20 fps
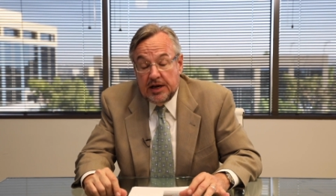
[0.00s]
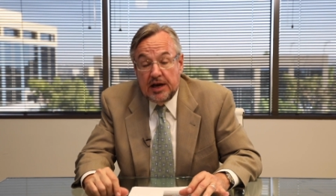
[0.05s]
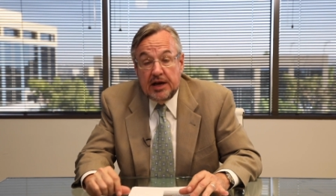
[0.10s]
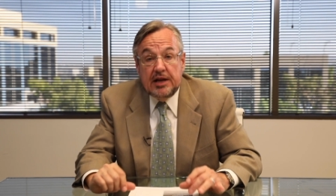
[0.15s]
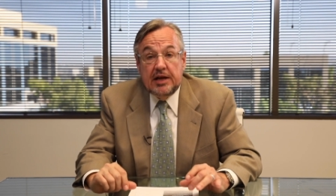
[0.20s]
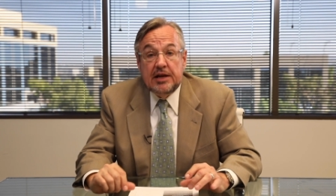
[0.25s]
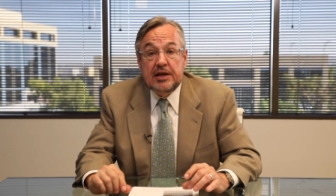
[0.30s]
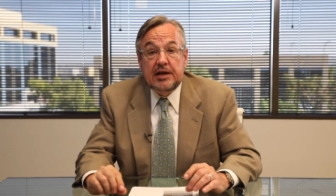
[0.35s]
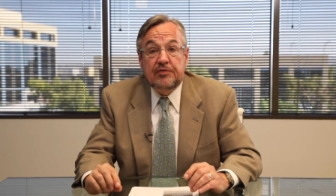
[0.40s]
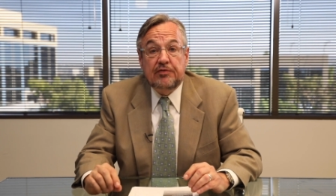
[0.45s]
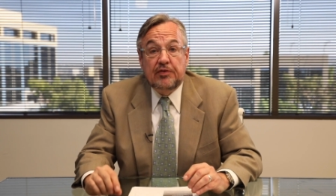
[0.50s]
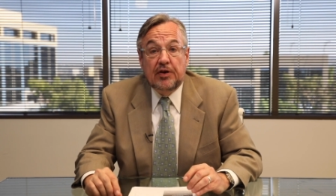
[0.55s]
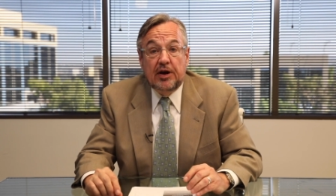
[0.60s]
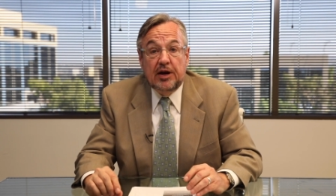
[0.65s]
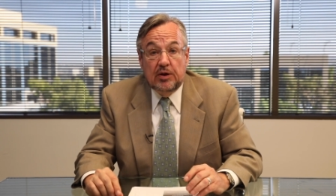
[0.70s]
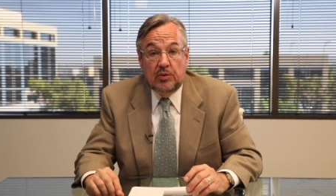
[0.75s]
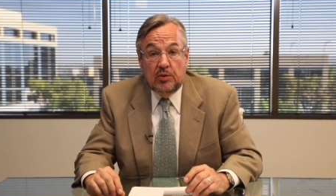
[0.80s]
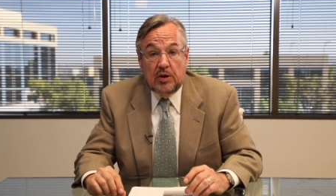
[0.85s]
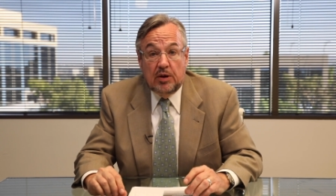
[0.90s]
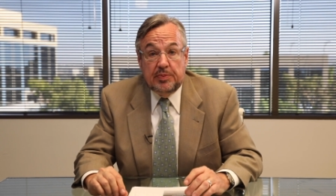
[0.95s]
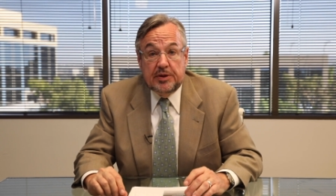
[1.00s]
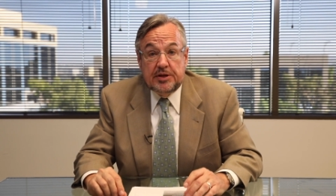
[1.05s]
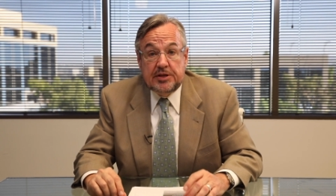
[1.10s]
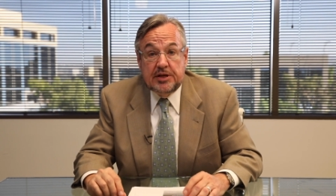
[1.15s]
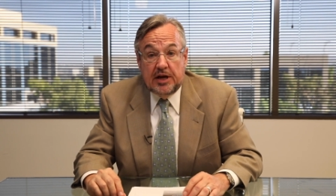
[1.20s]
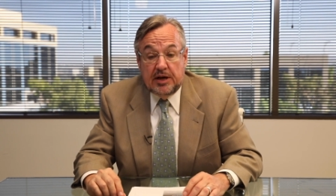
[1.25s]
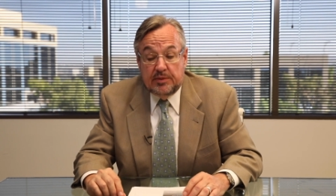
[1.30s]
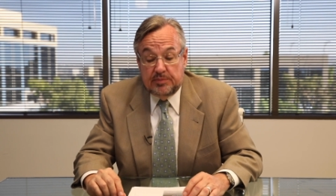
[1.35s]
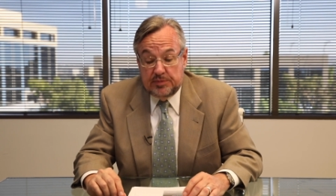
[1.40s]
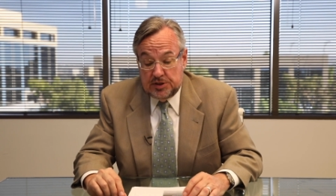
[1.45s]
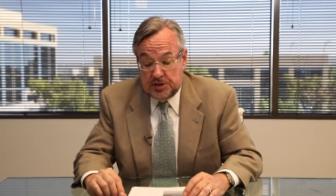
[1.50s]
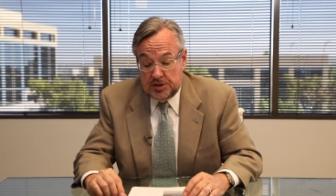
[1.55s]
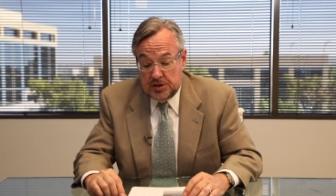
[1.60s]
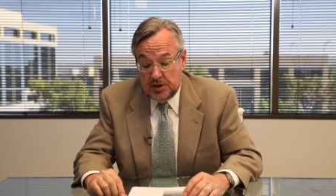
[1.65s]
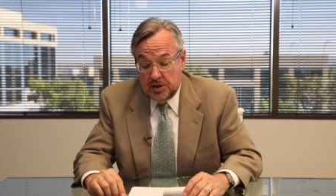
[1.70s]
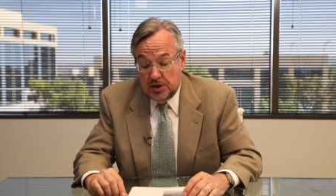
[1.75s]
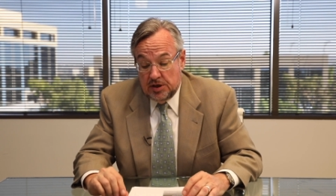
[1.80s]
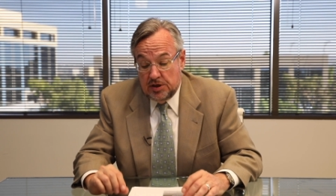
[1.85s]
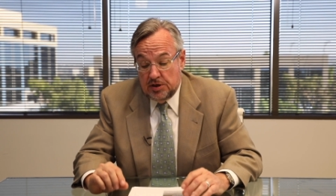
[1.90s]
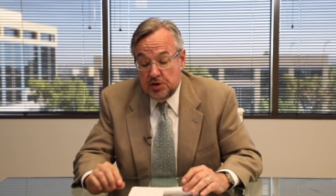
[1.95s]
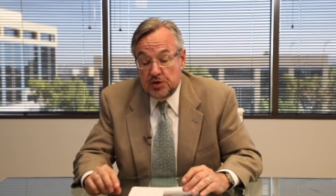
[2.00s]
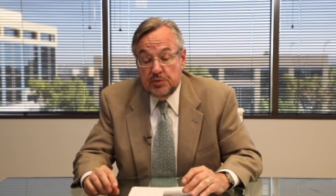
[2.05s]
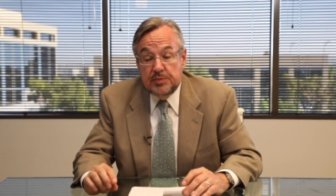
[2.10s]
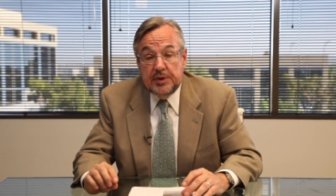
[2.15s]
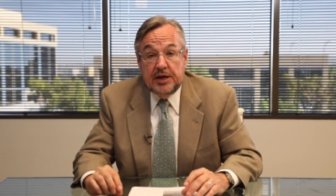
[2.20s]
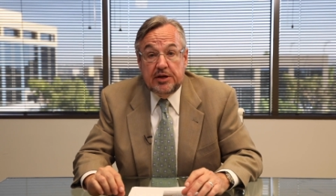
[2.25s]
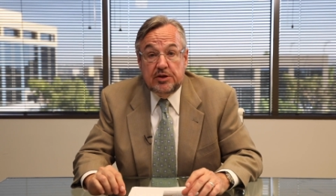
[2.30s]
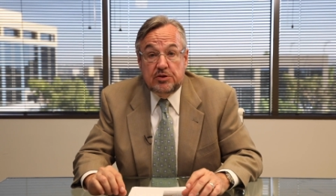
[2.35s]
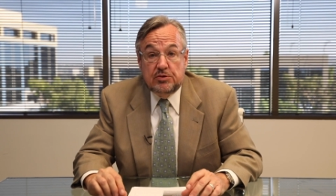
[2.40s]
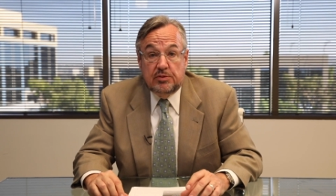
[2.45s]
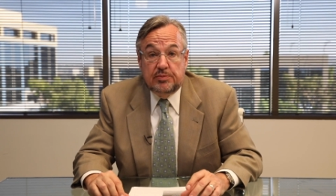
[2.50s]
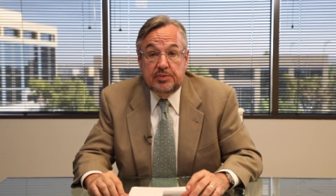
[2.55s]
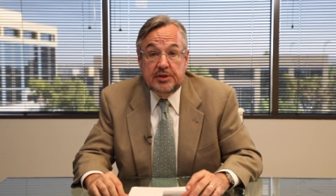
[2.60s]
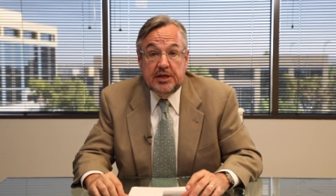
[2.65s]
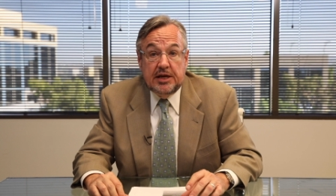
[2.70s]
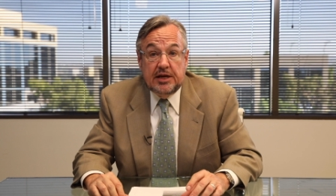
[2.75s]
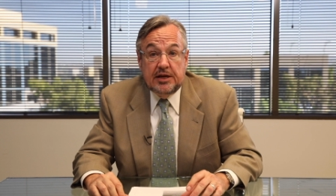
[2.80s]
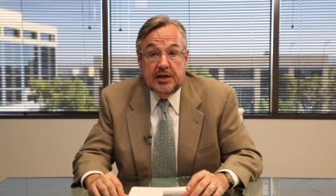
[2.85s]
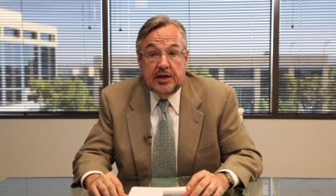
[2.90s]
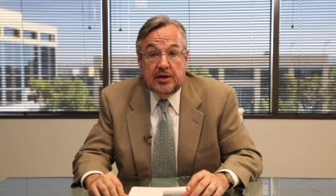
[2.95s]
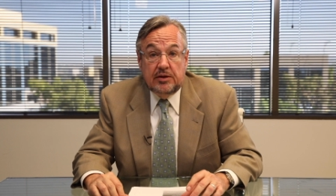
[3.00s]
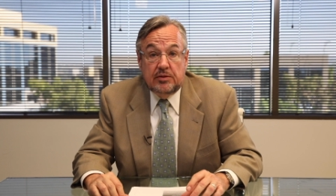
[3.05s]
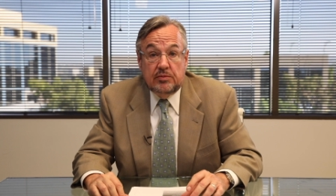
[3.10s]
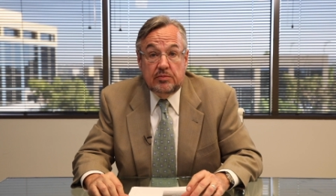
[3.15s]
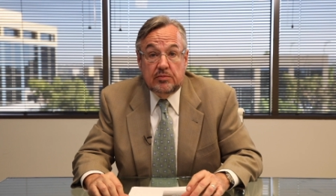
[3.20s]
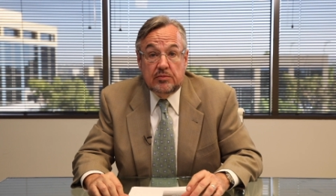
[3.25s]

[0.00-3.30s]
and any follow-up attempts you made to obtain it.